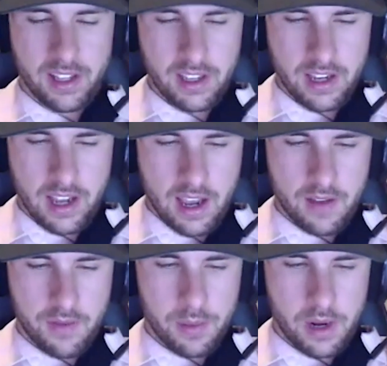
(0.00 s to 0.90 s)
I think I
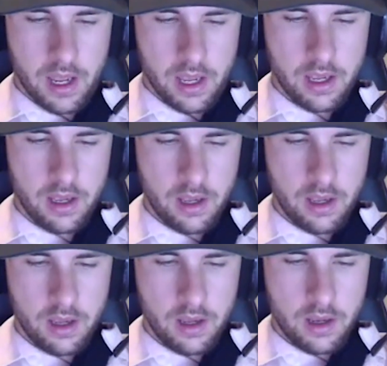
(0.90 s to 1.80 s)
have Open A
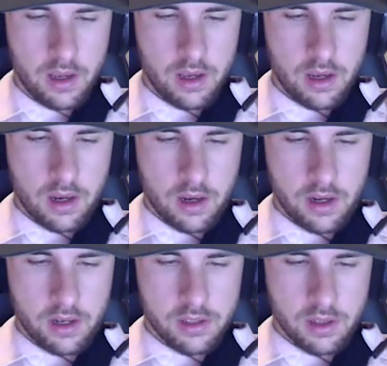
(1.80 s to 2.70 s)
on
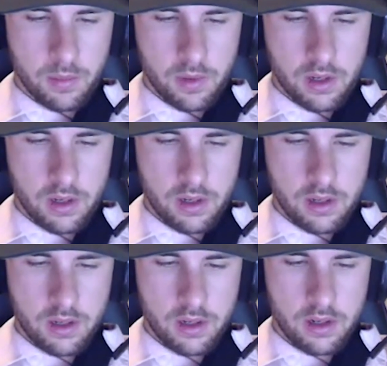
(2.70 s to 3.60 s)
here somewhere.
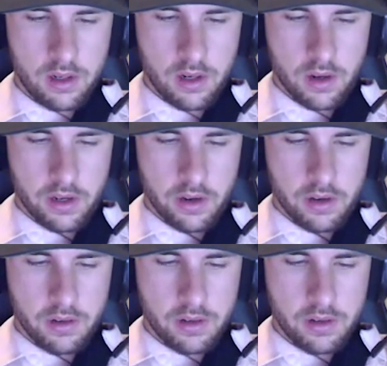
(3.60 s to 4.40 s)
No, I don't.